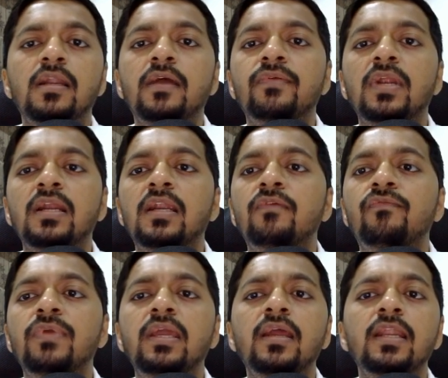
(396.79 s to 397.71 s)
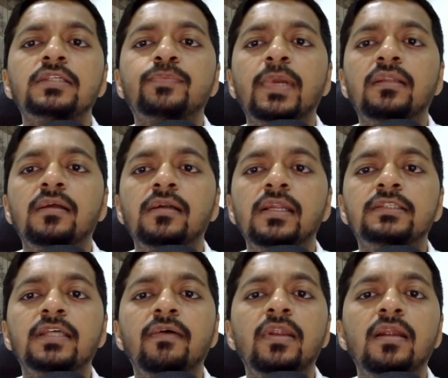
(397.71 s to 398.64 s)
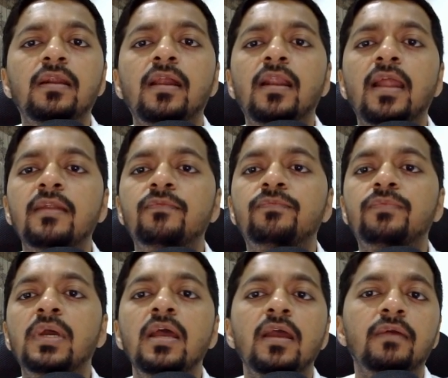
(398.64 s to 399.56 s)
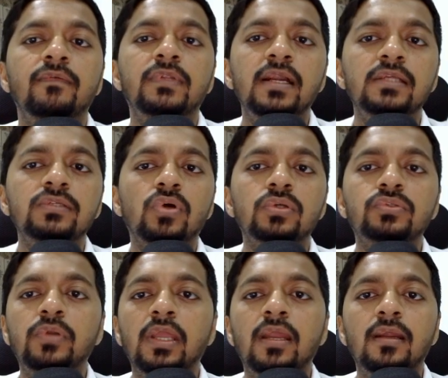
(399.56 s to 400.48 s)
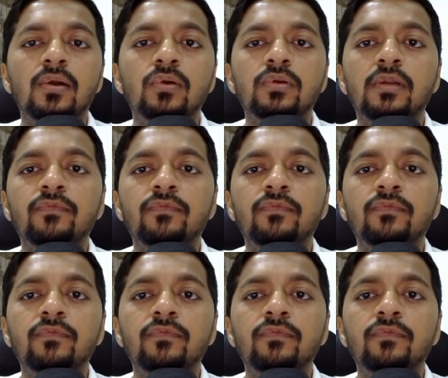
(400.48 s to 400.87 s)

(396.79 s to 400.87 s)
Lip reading: Definitely we can expect 3,700, and if that is also taken out,